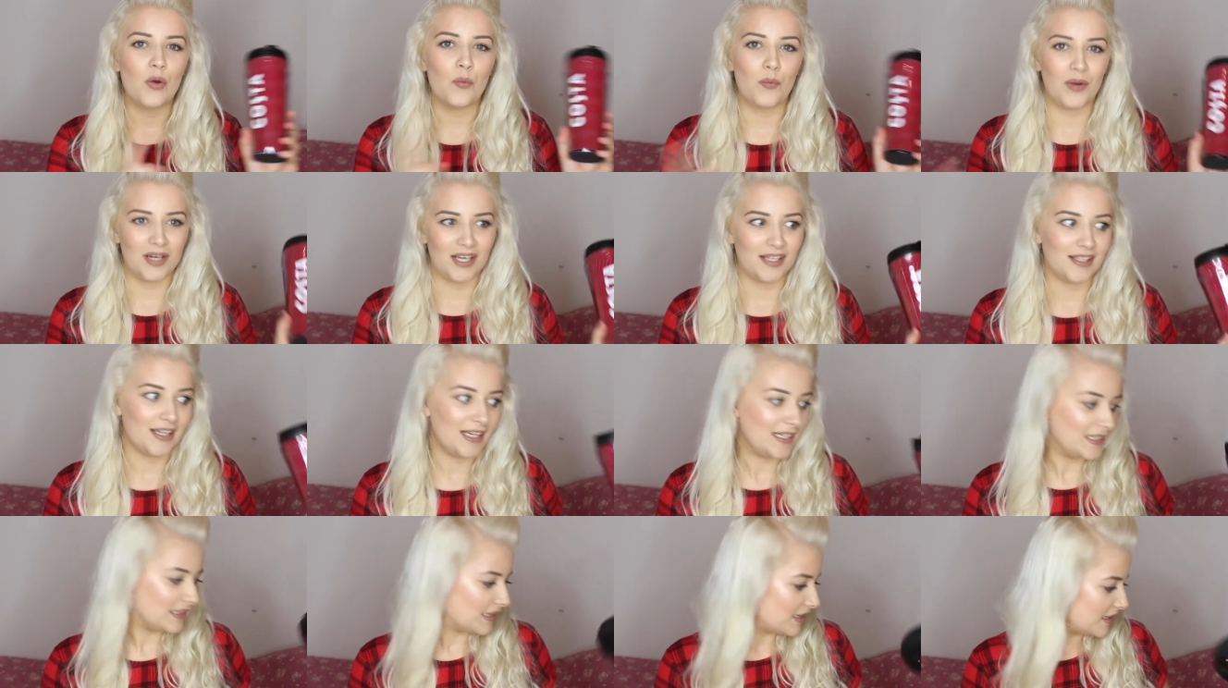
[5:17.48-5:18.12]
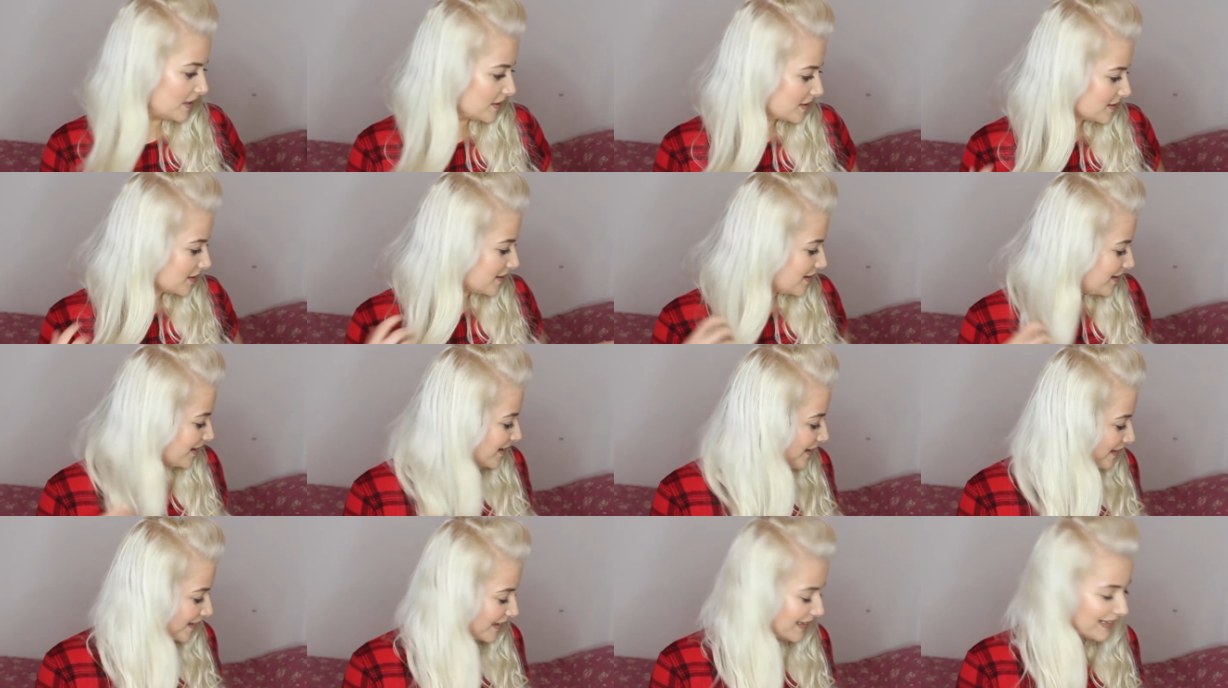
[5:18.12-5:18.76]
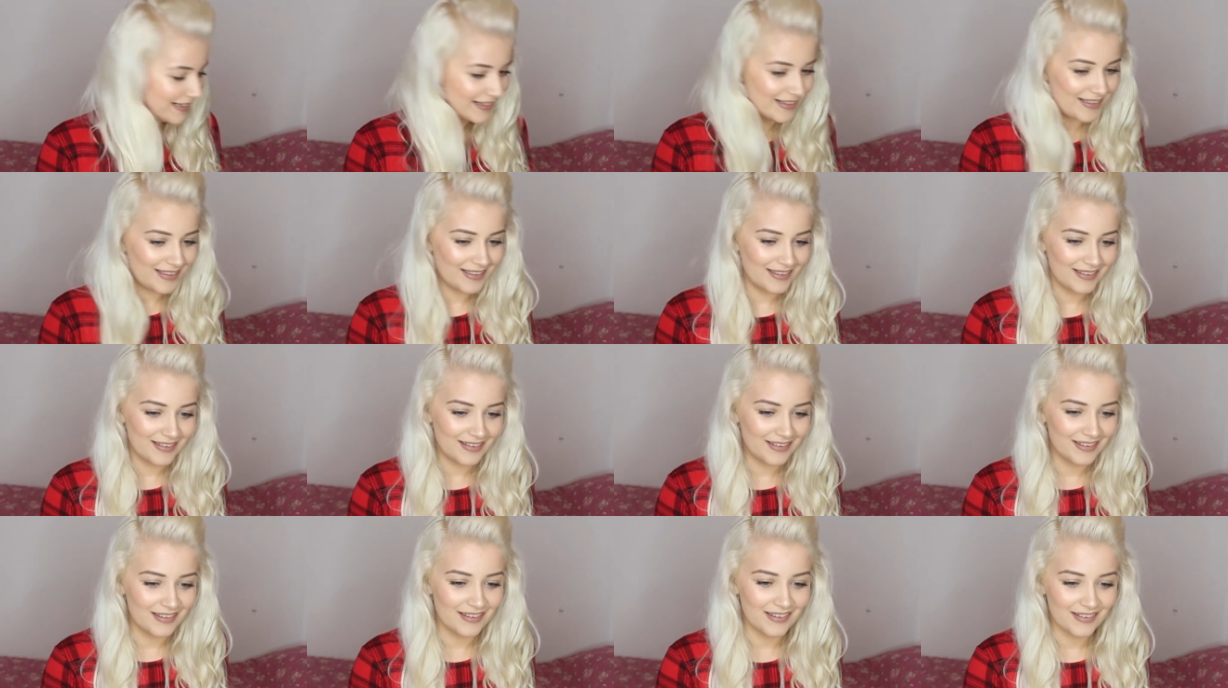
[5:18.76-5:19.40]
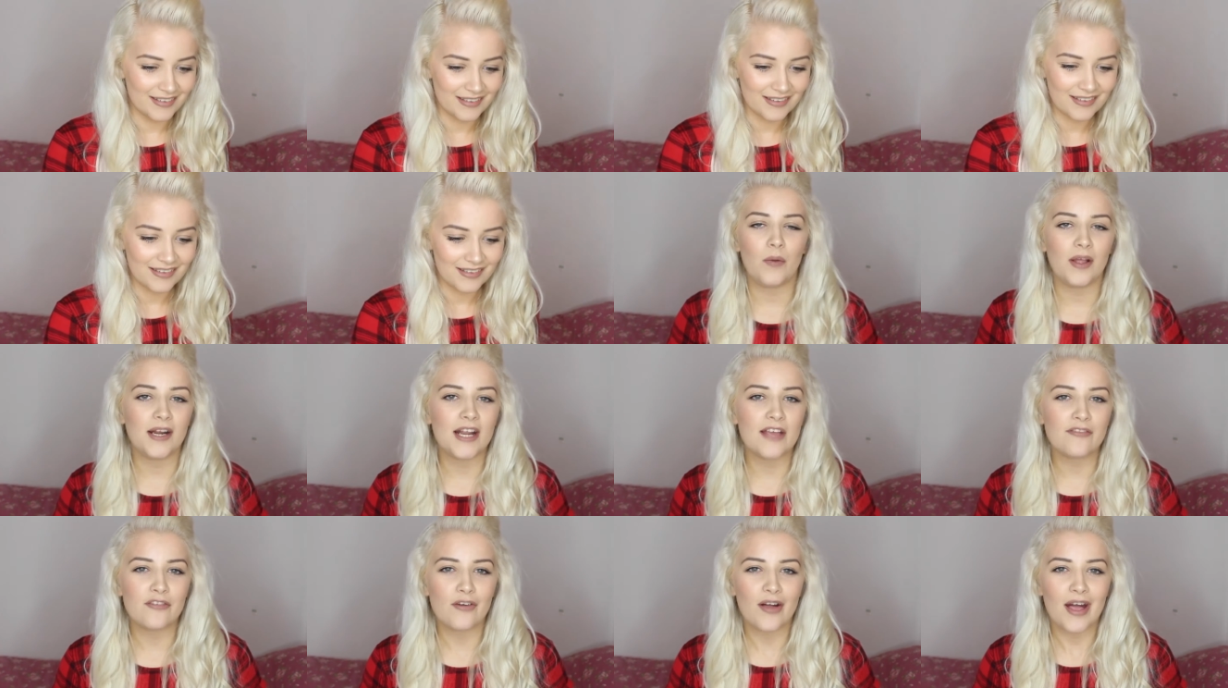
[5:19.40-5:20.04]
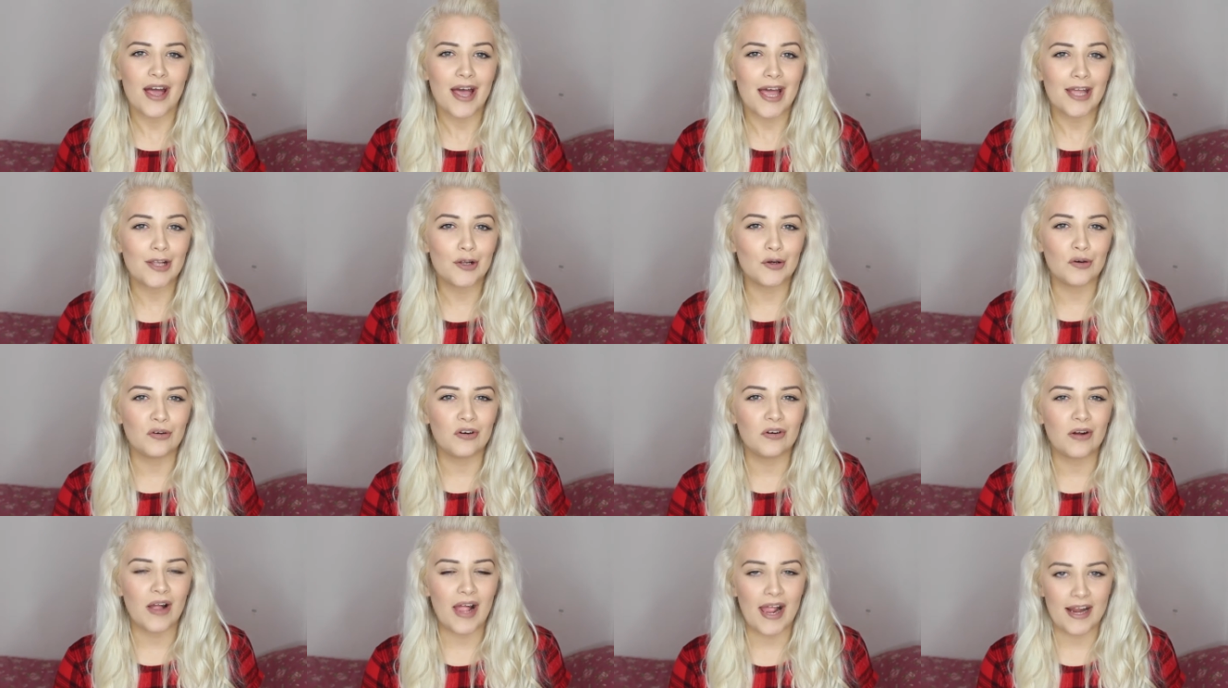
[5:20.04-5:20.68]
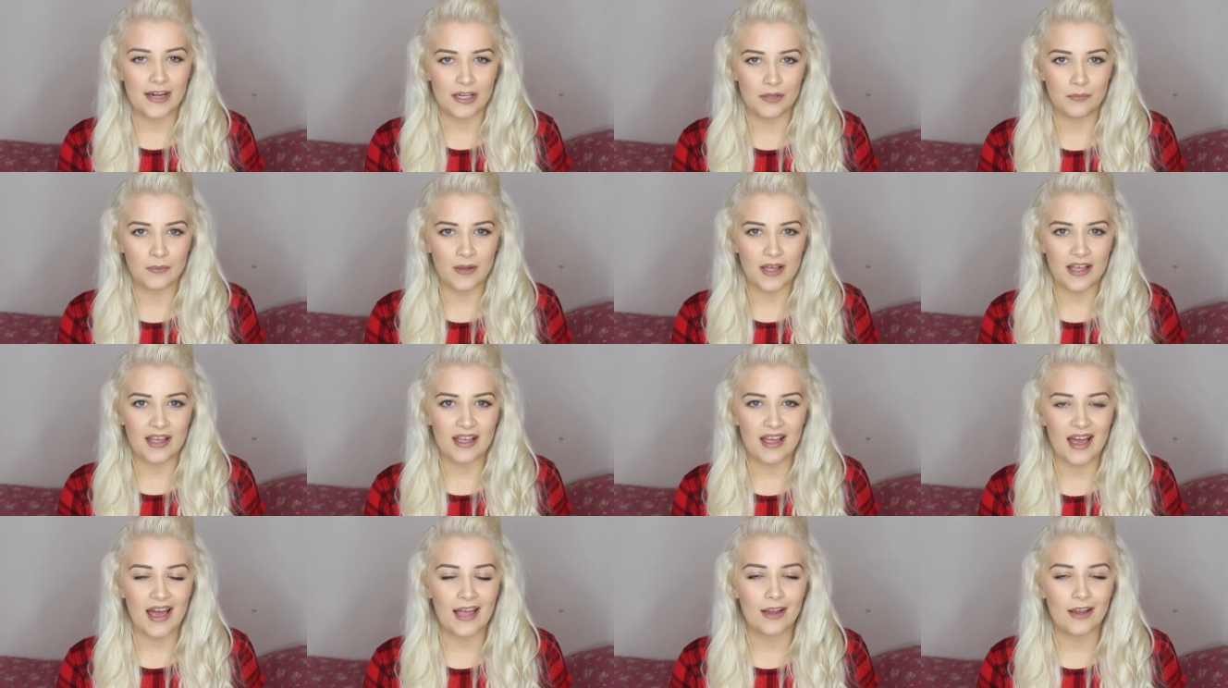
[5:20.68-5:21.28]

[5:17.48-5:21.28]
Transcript: when I need this. Whenever I go anywhere,